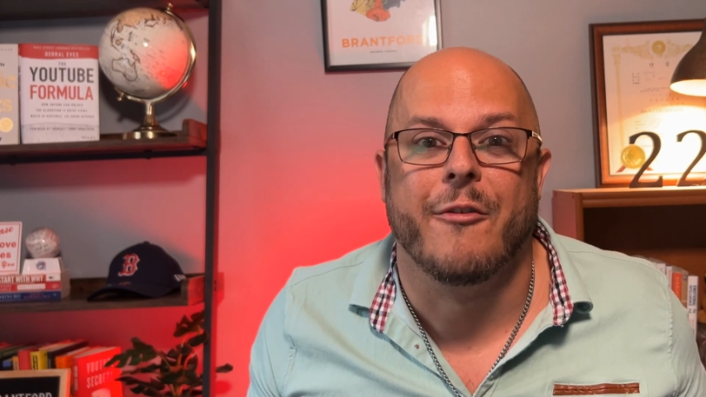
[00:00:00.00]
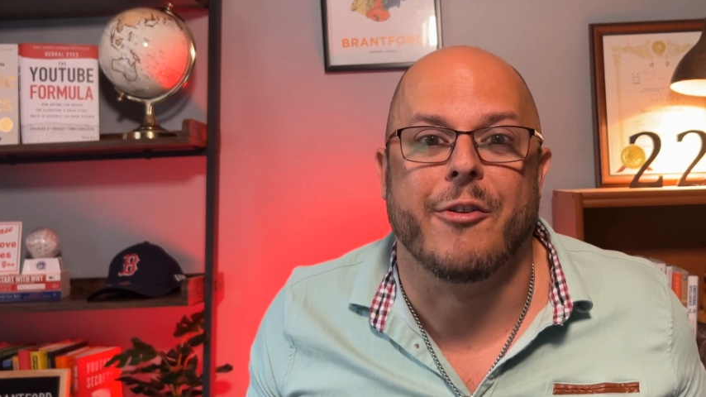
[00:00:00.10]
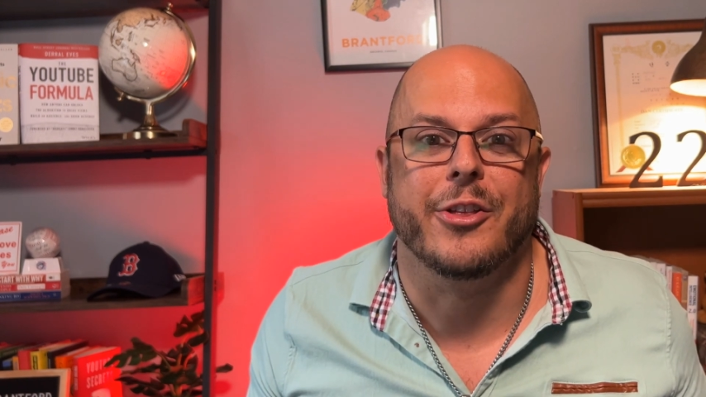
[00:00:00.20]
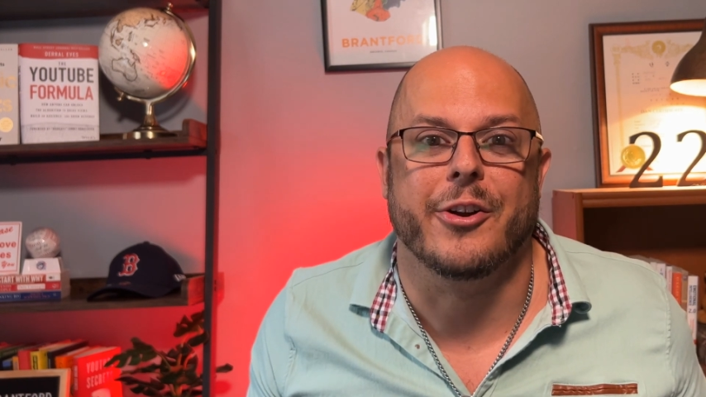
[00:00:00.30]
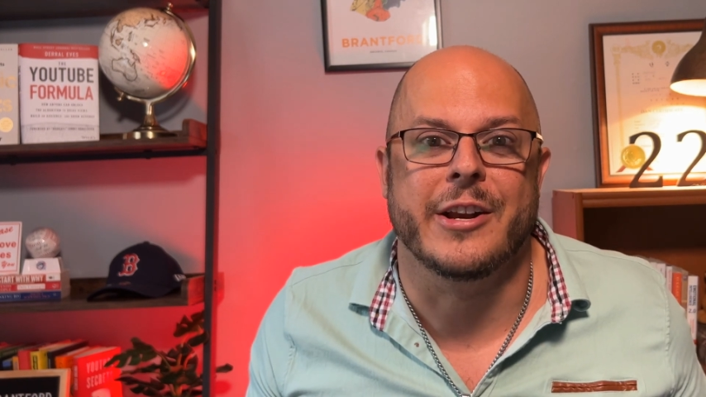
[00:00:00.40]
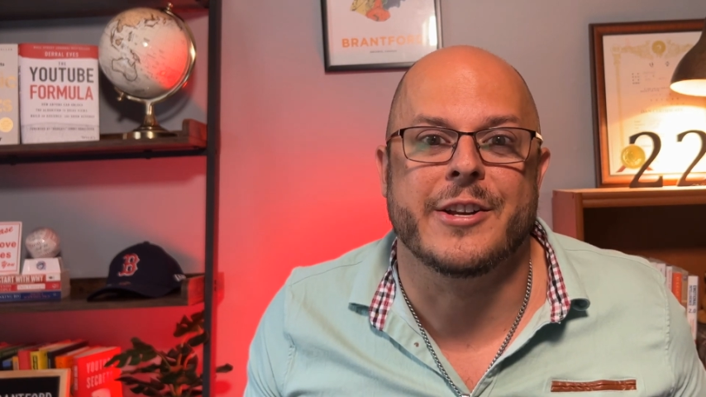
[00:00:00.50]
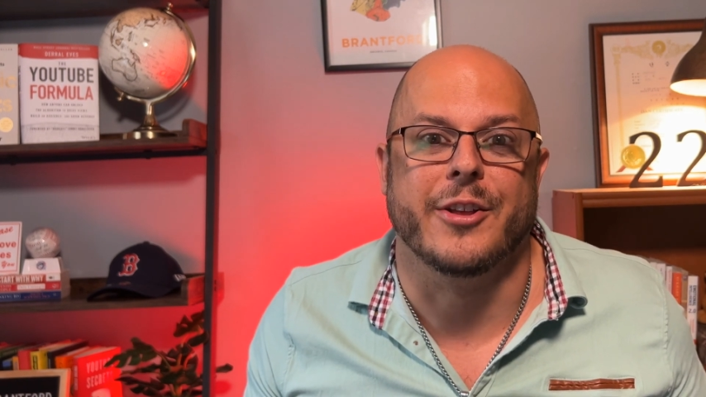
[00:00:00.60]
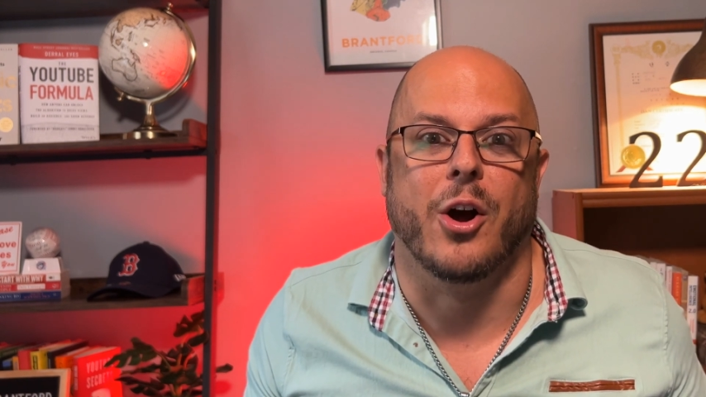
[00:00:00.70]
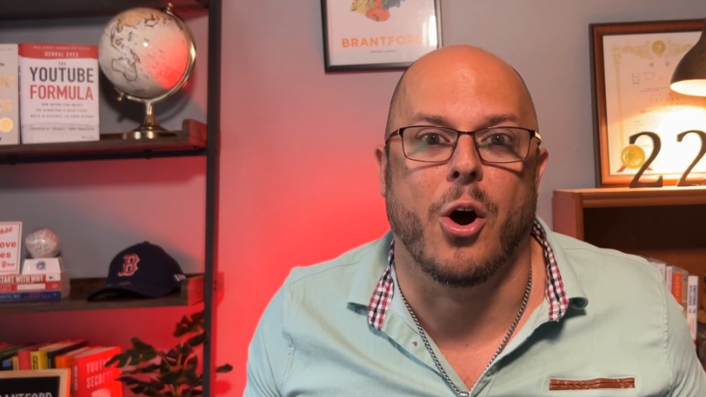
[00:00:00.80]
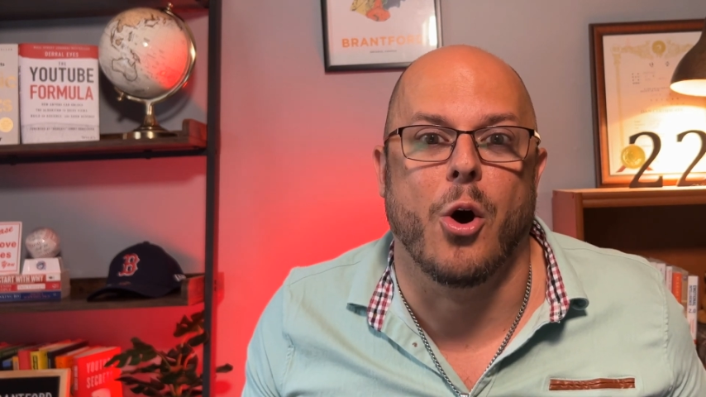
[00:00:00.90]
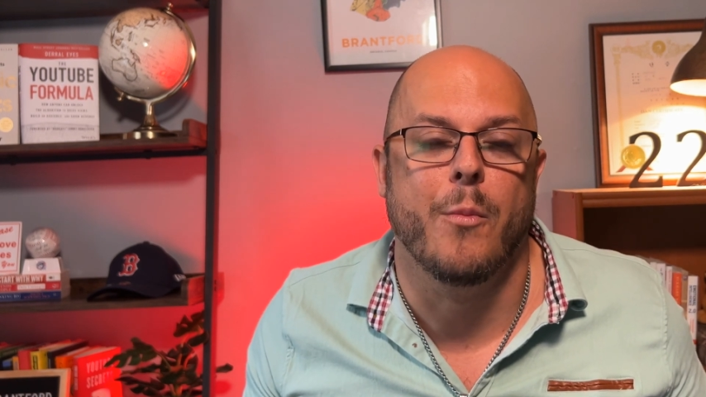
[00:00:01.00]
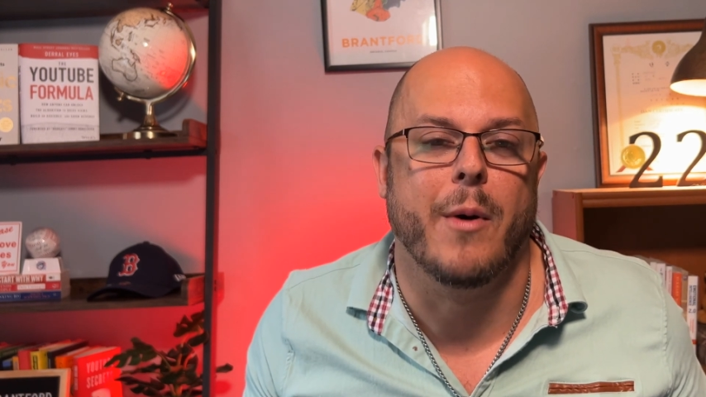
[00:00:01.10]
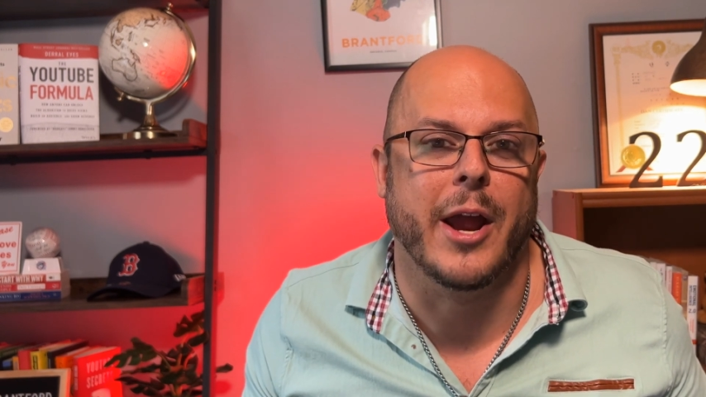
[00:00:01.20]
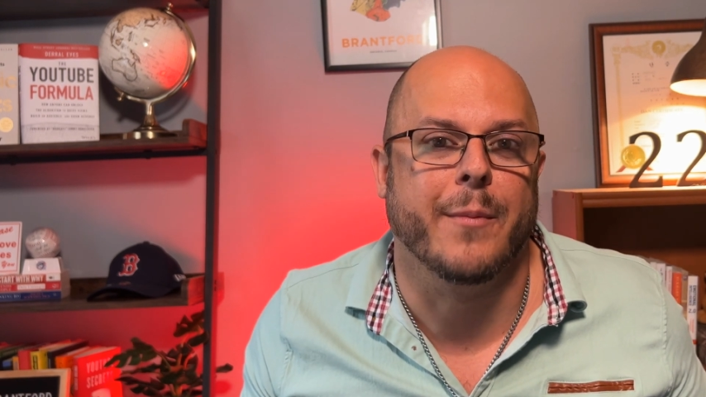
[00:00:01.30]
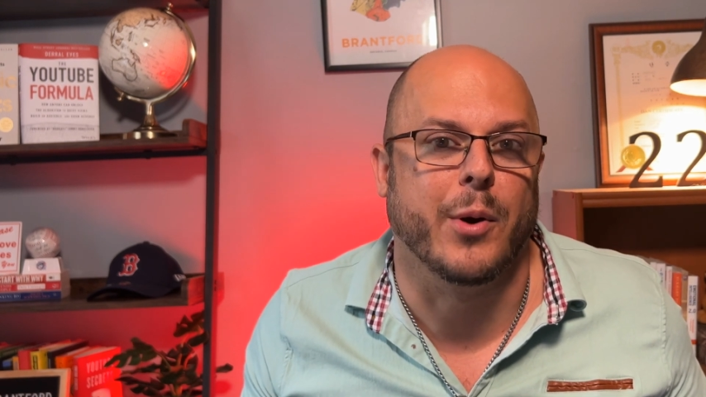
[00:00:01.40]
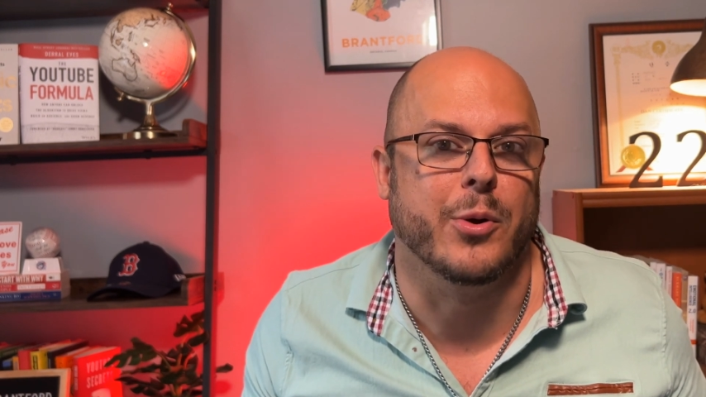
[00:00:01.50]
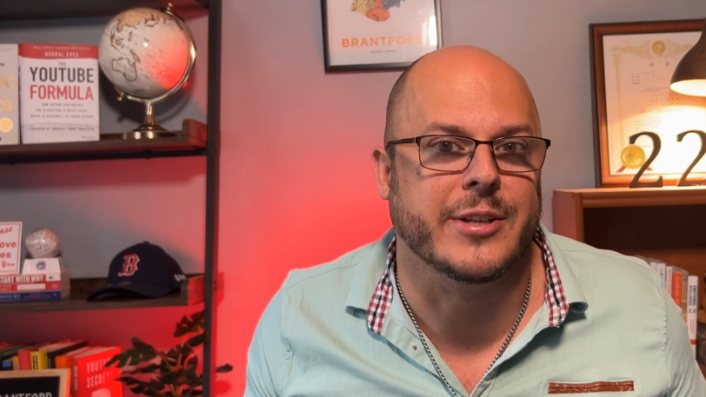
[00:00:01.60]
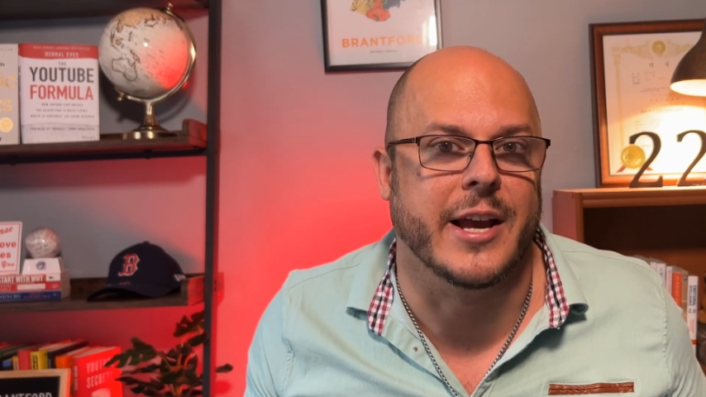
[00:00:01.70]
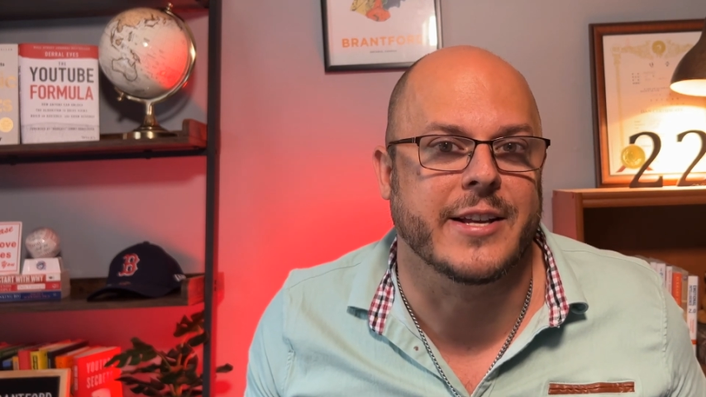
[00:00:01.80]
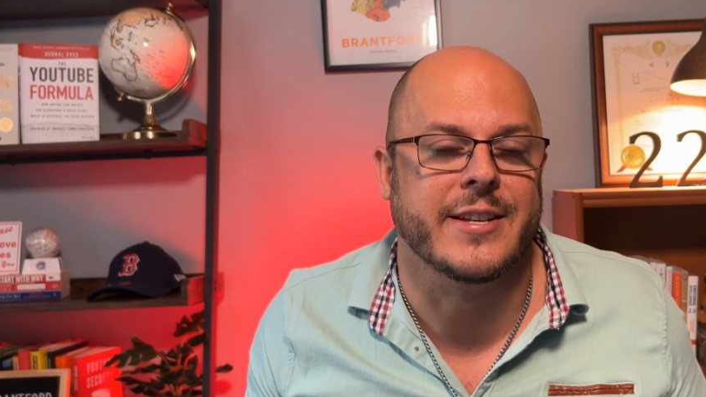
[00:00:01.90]
further into the home buying
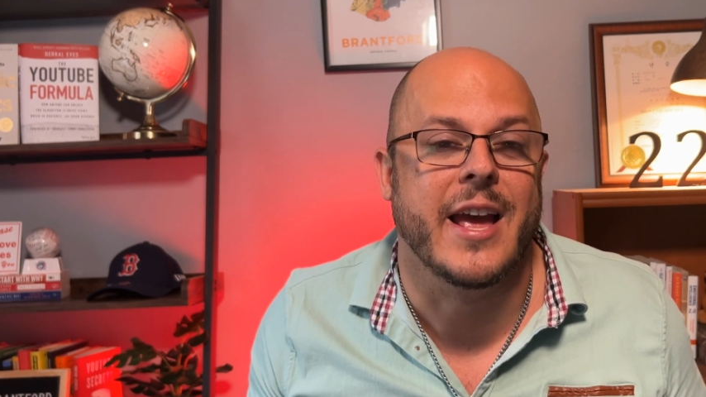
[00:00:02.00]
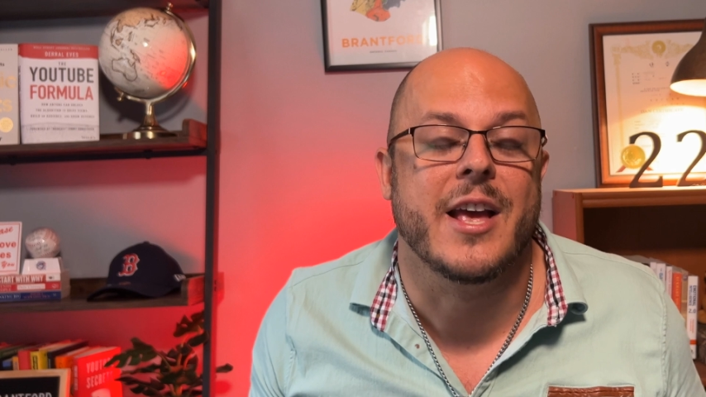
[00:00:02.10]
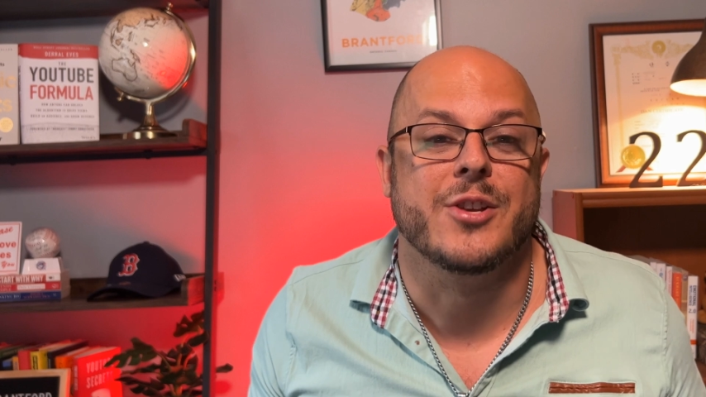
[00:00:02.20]
process.